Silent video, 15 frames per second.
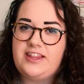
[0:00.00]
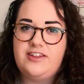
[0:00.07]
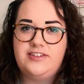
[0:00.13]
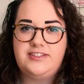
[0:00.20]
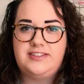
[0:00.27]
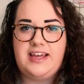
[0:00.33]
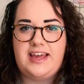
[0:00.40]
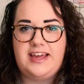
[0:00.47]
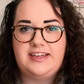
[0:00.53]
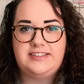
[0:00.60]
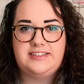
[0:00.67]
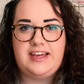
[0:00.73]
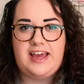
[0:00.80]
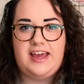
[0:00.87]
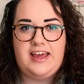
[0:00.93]
those
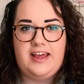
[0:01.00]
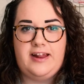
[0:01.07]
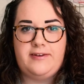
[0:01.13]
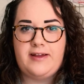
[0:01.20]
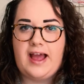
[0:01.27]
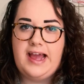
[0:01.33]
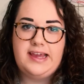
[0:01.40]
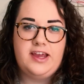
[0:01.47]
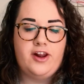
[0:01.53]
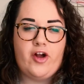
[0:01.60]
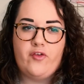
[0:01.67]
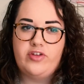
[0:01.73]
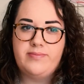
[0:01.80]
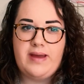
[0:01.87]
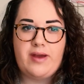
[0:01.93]
things and I get
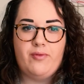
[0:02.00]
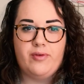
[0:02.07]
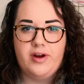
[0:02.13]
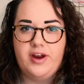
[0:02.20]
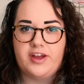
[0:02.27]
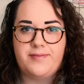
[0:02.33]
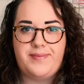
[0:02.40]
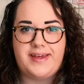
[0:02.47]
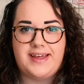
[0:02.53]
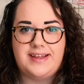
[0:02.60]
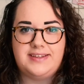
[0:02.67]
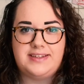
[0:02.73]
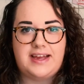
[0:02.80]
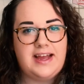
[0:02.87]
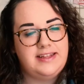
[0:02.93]
on with my work
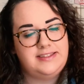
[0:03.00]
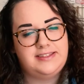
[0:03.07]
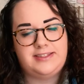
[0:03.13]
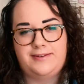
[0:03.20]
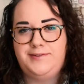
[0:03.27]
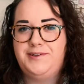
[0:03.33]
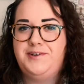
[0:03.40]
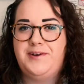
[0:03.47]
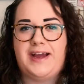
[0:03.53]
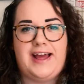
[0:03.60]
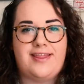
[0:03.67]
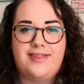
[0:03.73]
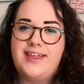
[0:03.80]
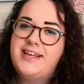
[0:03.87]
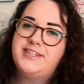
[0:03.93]
because I got stuff to do. I
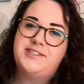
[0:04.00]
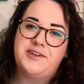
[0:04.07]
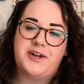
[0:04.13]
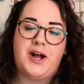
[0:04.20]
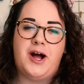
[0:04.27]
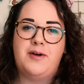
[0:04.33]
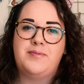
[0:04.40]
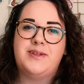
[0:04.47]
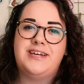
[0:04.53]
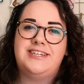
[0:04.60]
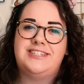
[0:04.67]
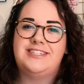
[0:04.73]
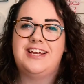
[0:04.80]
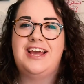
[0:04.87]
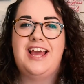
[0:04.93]
got things to
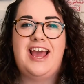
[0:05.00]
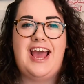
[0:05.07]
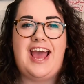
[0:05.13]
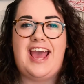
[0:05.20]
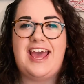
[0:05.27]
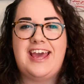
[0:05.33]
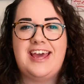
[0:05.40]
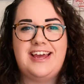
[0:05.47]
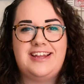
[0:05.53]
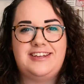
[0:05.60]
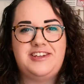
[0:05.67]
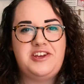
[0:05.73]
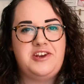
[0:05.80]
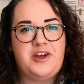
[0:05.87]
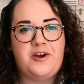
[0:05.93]
accomplish, and
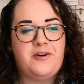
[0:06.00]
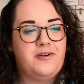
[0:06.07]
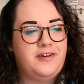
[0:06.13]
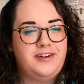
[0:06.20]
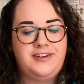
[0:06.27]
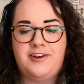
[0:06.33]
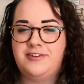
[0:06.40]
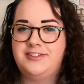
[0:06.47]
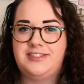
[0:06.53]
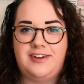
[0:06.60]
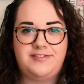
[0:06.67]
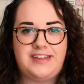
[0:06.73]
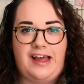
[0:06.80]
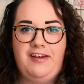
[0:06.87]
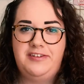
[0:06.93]
you know, no
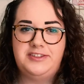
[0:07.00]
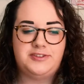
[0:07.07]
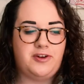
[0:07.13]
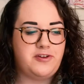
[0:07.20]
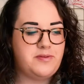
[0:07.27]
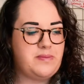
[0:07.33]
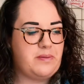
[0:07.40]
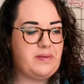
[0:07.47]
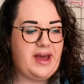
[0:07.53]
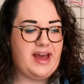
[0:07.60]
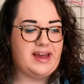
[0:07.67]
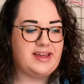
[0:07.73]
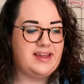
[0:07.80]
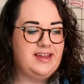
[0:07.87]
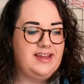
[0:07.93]
self-doubt is holding me
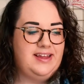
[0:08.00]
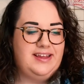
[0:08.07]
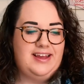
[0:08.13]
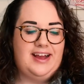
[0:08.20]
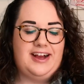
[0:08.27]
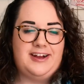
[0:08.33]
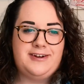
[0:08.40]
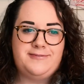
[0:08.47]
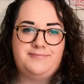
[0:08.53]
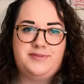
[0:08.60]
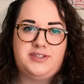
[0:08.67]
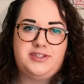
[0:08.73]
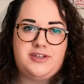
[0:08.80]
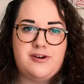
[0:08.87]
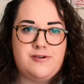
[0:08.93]
back.
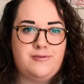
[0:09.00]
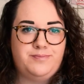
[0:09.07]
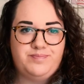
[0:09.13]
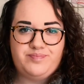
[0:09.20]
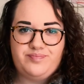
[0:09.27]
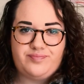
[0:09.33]
So